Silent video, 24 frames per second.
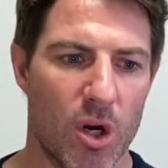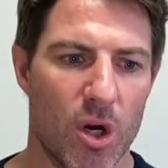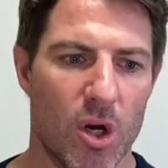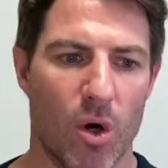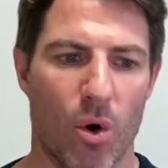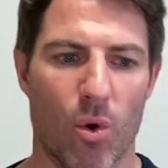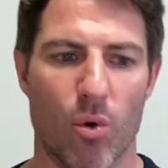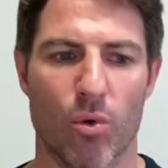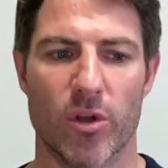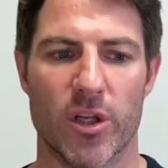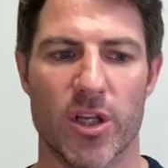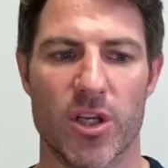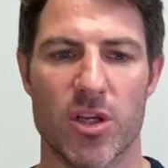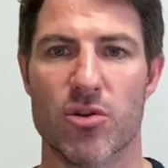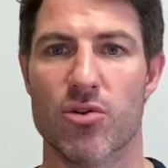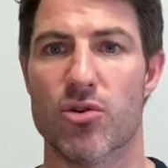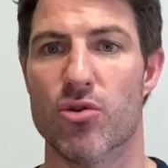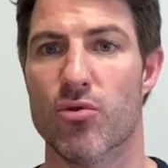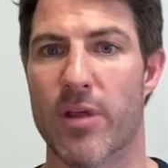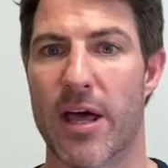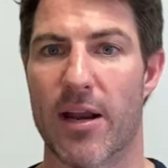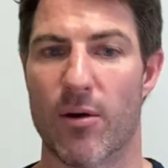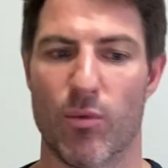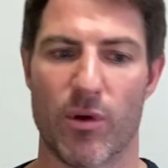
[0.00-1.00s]
Only you do
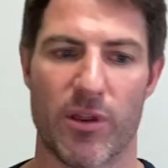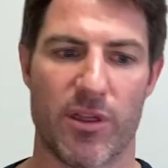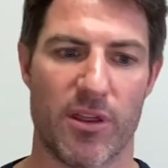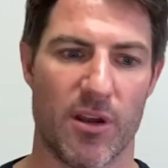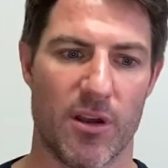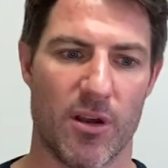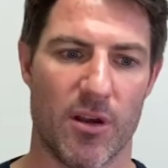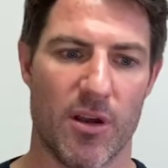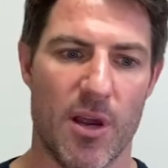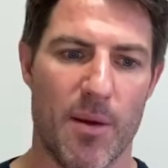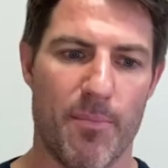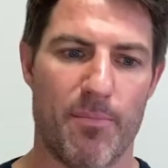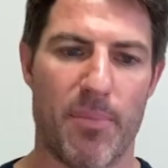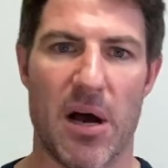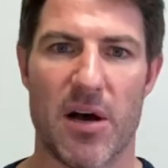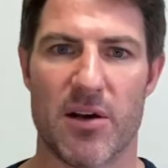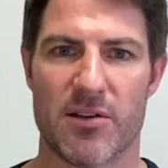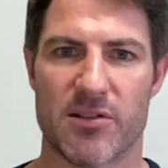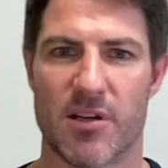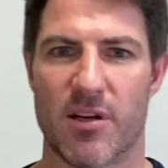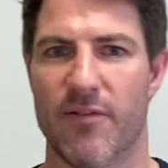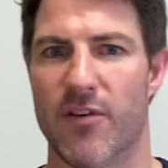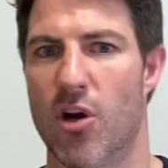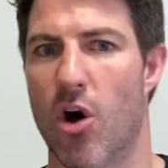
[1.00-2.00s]
that with a
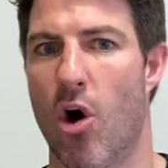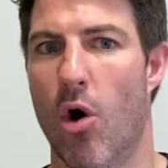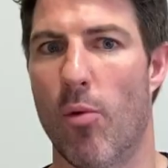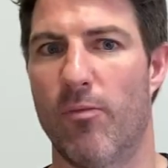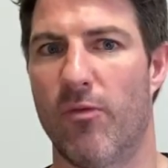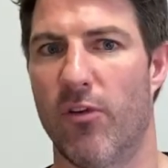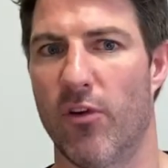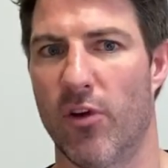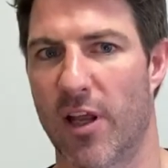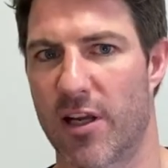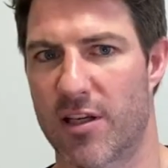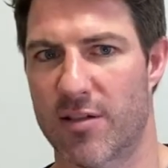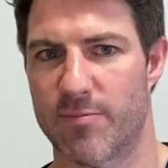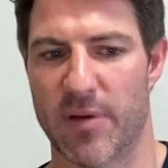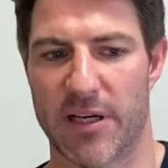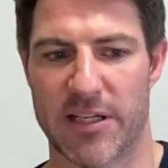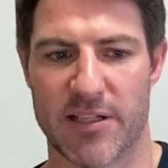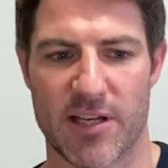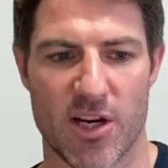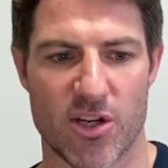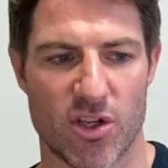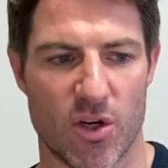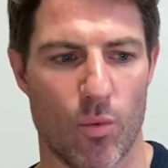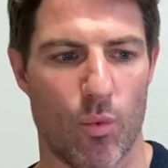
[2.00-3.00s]
positive and hopeful
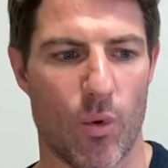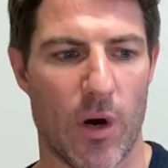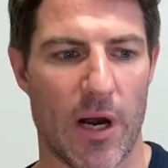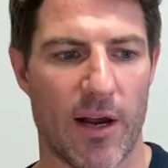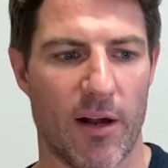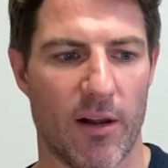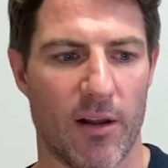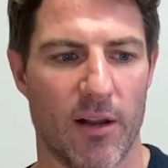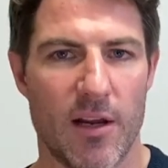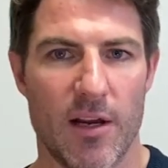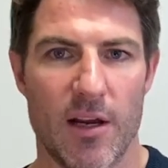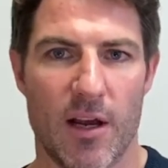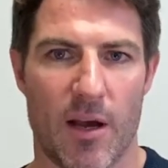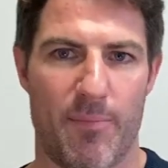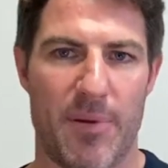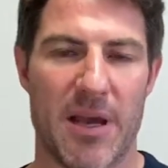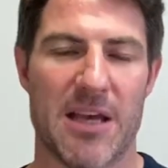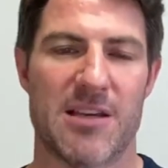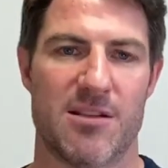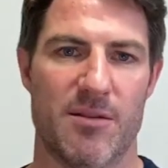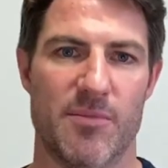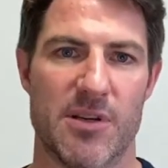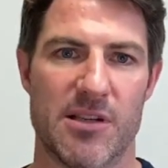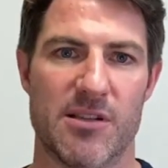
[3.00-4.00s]
expectation, while a
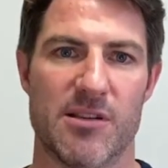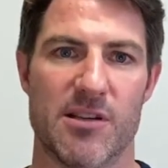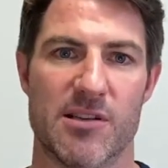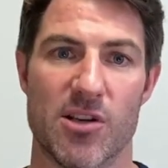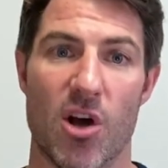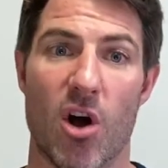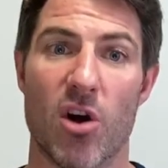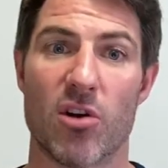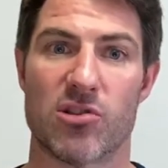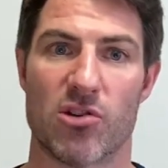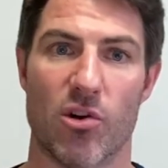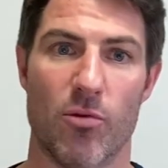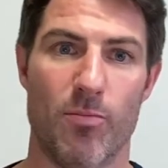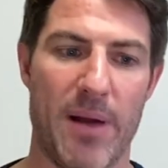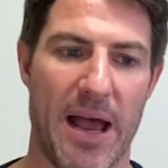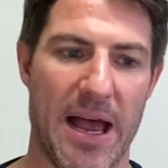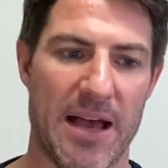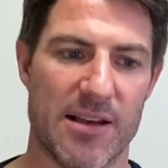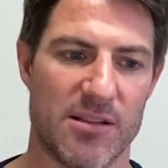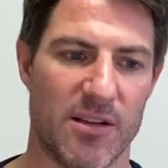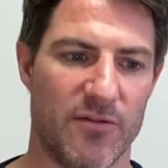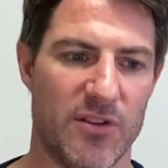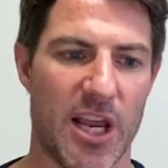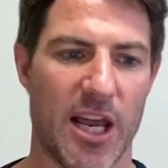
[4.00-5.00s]
pessimist is also
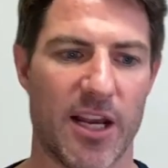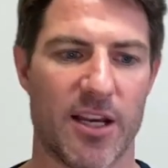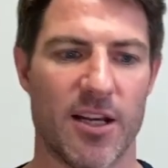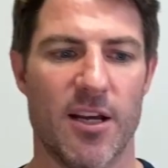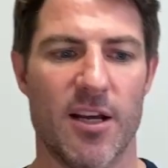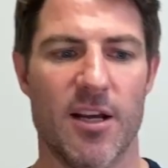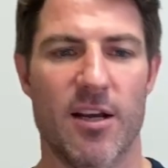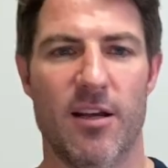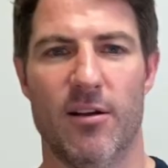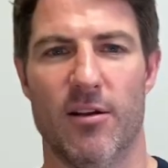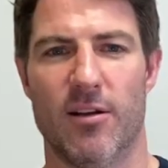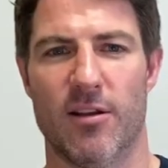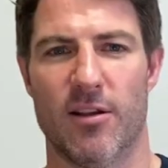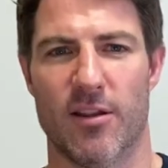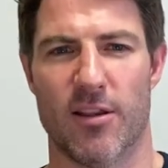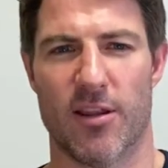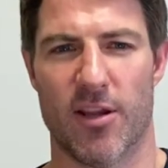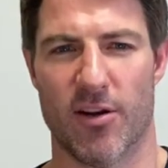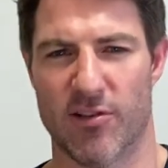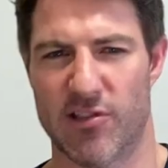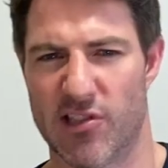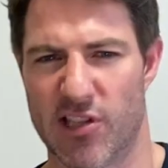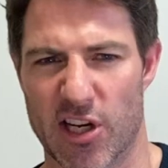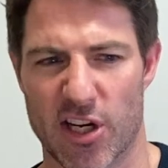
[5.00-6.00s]
passive, yet they're
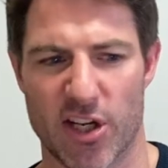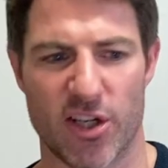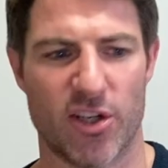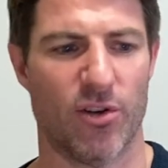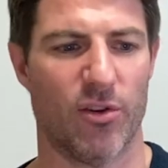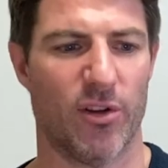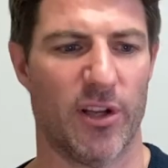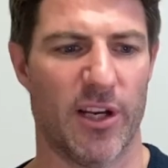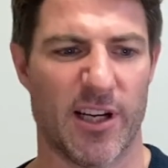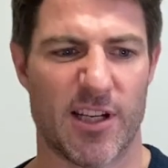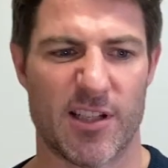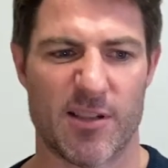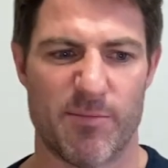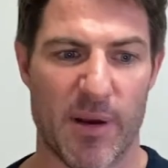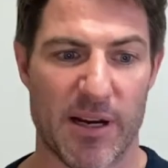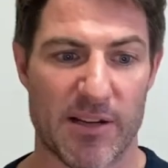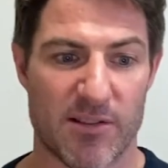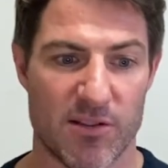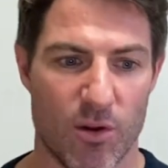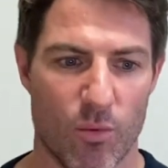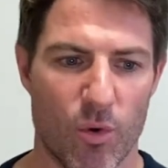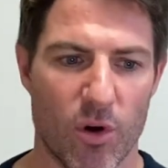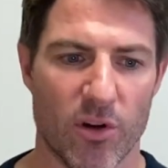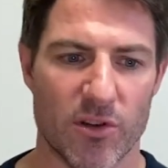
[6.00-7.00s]
cynical and expects
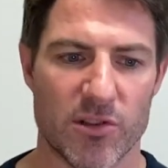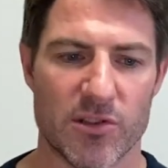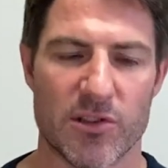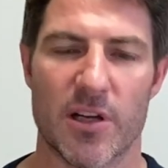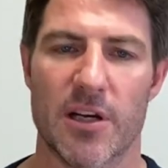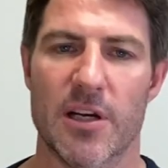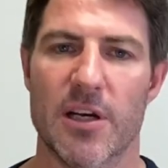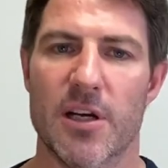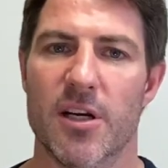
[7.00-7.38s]
the worst.